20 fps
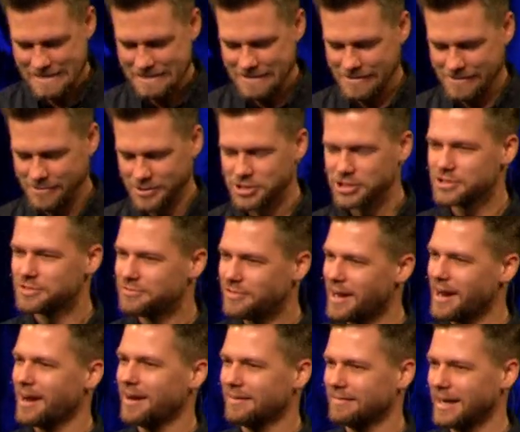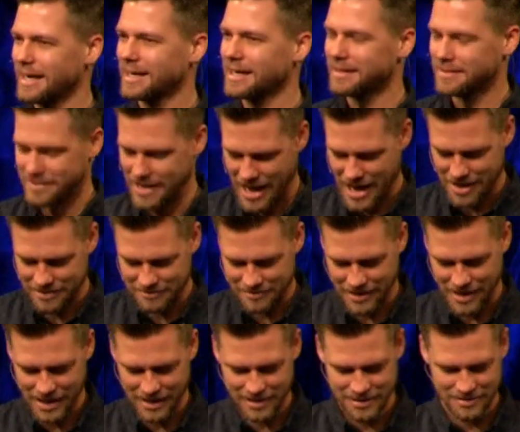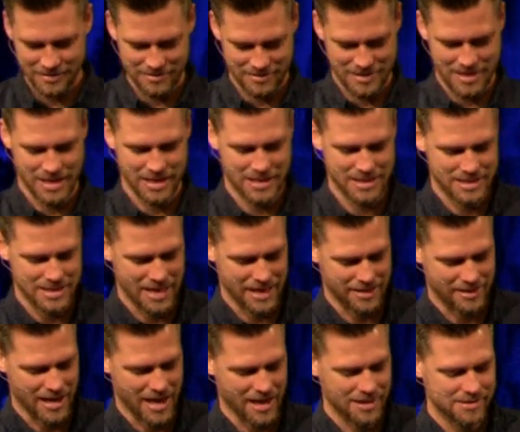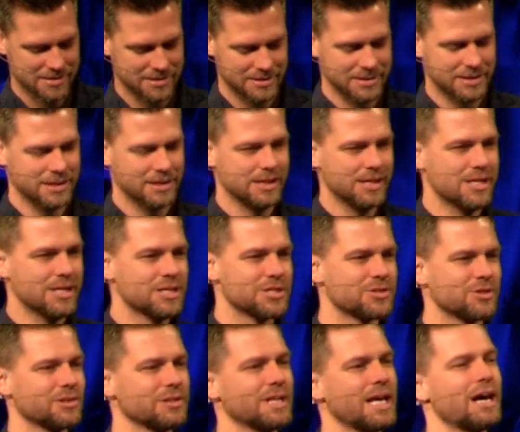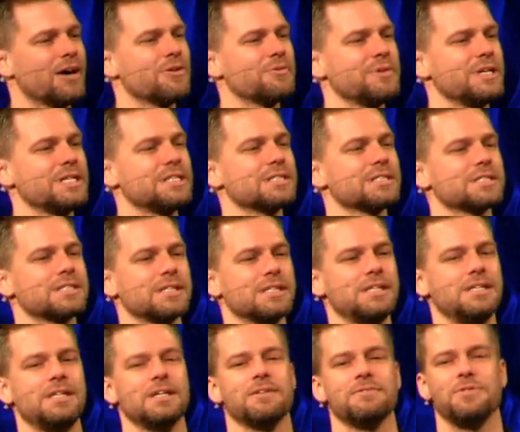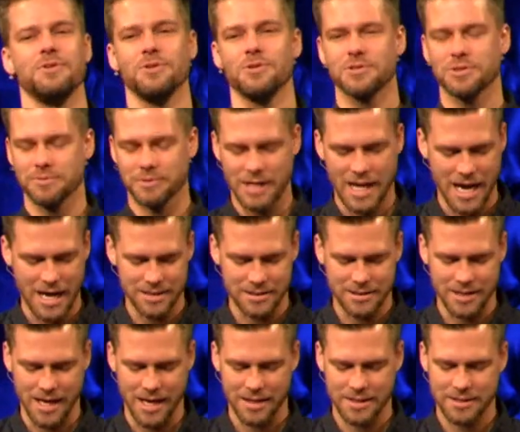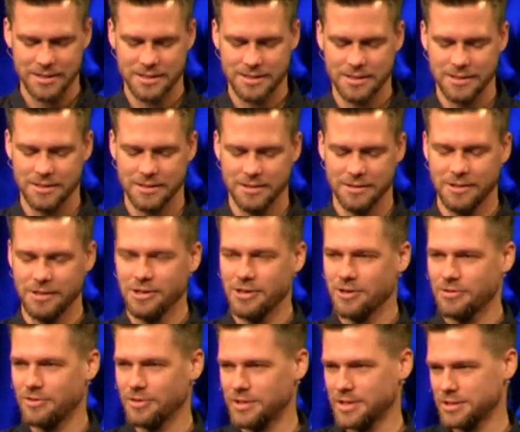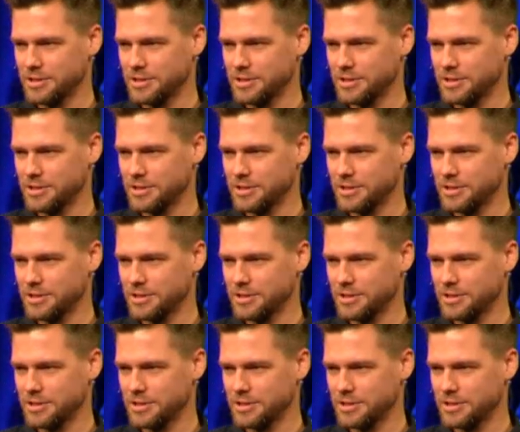which is fair. I get that. I can take that. So allow me just to give you some context for this